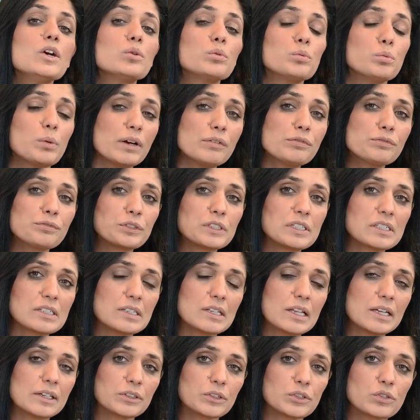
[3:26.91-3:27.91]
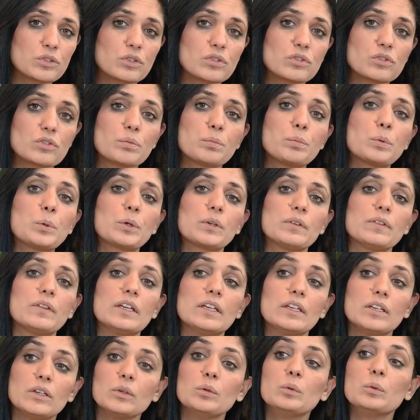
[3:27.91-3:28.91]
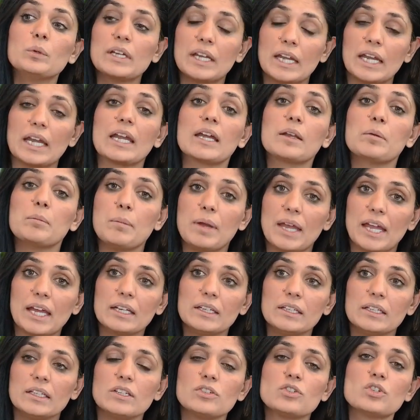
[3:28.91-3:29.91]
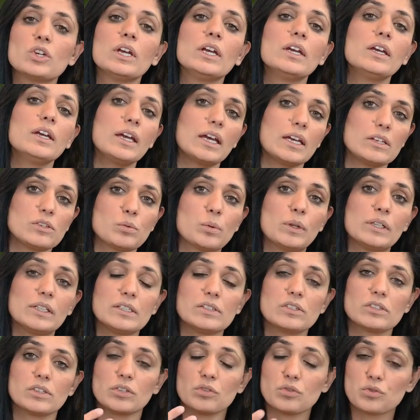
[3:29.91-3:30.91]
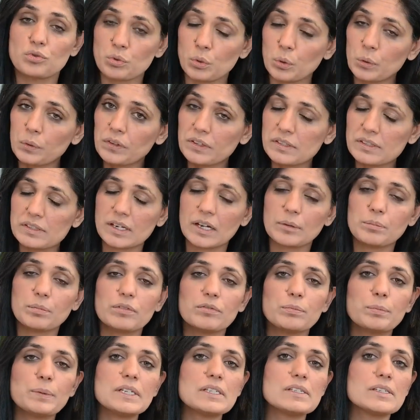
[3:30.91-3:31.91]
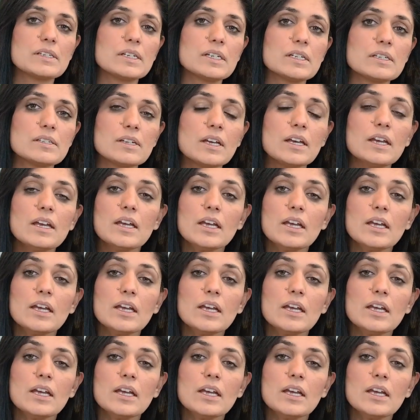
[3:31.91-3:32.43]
reference letters to support that you can manage as well as control this type of business.